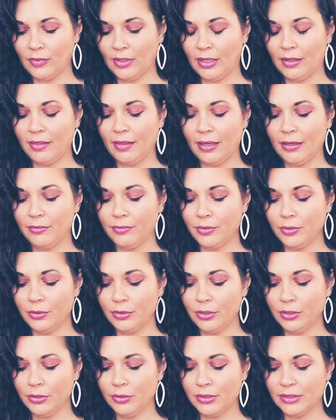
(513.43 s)
They view
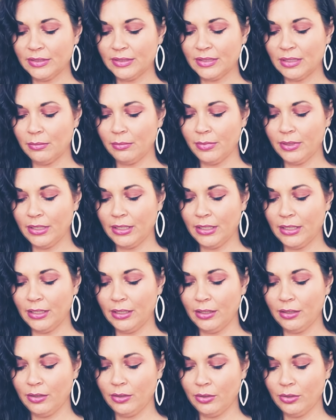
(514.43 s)
you as
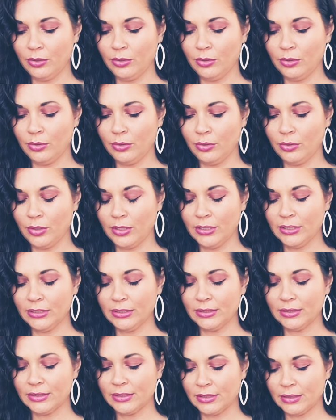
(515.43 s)
somebody who
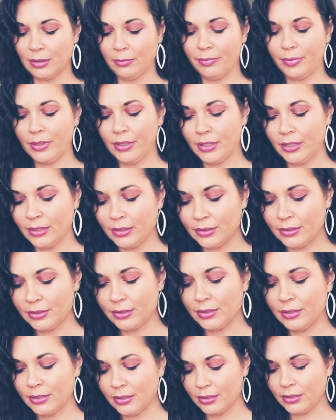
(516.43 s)
is a
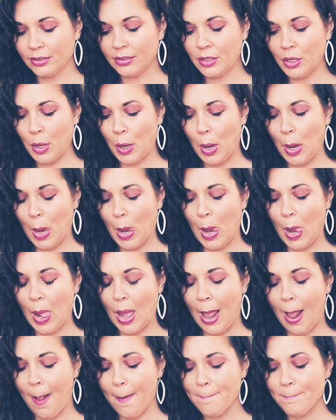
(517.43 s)
bit
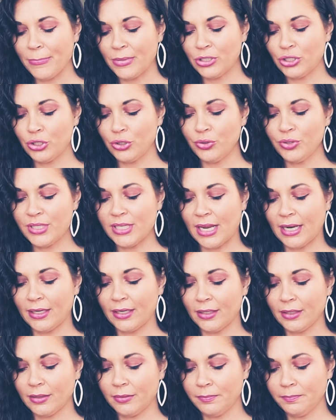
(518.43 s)

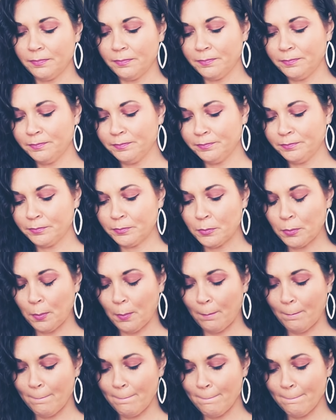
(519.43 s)
two-sided.
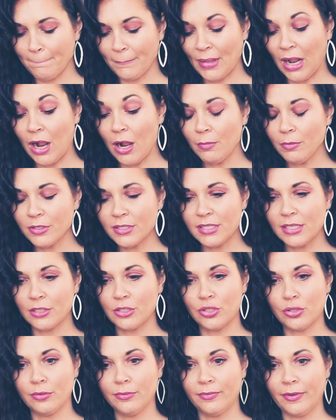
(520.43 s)
I almost
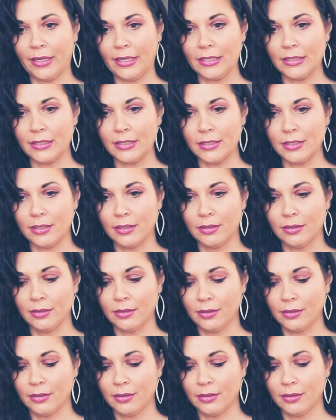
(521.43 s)
said two-faced.